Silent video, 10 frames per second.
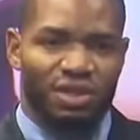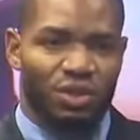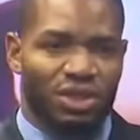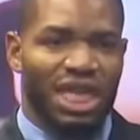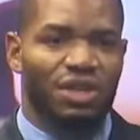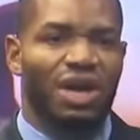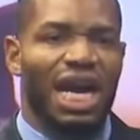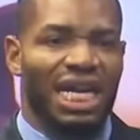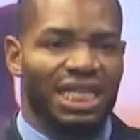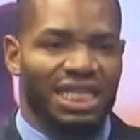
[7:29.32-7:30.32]
Those are your
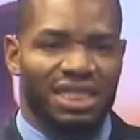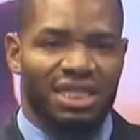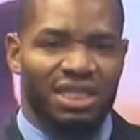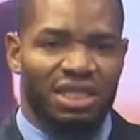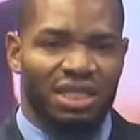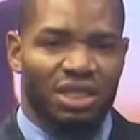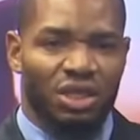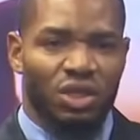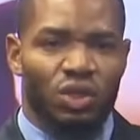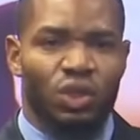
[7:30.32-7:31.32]
acts.
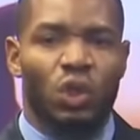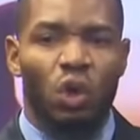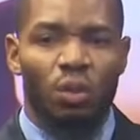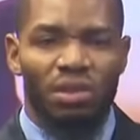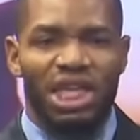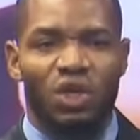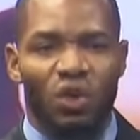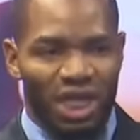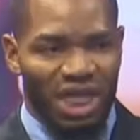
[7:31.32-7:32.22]
Show me your